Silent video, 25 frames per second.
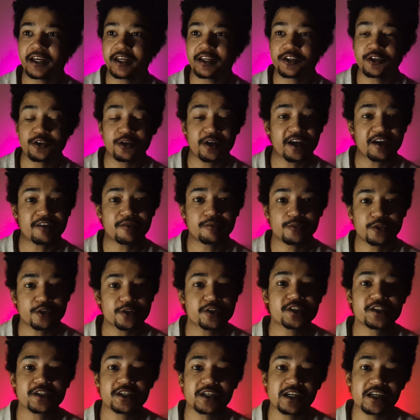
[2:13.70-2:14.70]
You have more
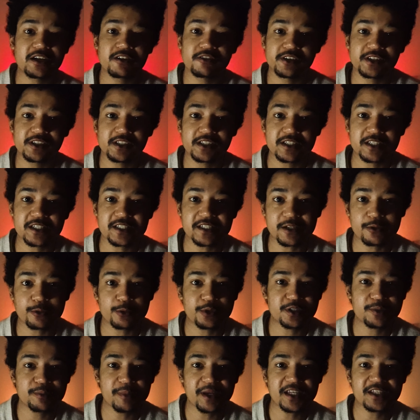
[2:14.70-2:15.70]
screen real estate,
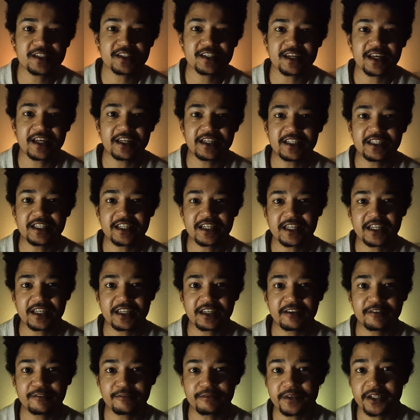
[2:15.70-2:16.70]
which makes
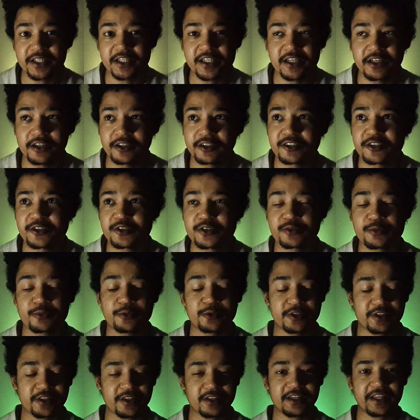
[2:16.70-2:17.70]
editing videos
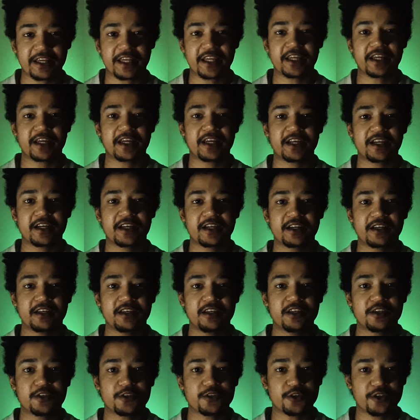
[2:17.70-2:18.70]
with, like,
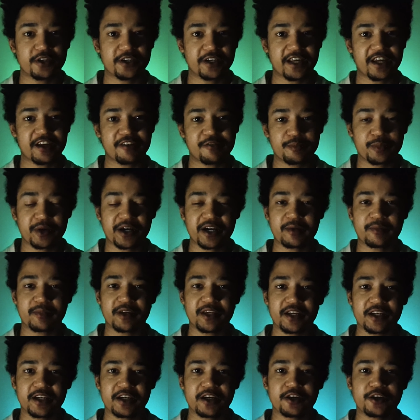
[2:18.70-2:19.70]
you could have
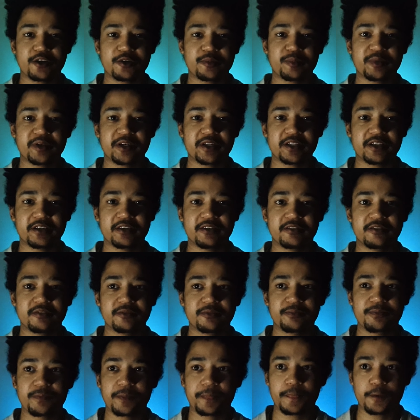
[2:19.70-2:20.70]
Premiere open
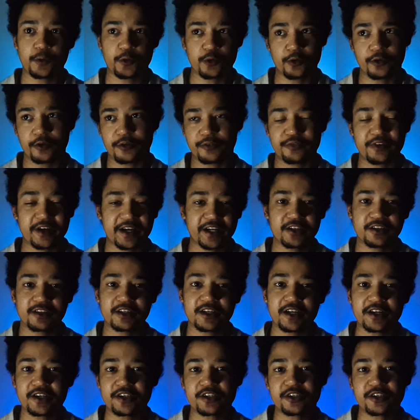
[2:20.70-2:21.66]
or Final Cut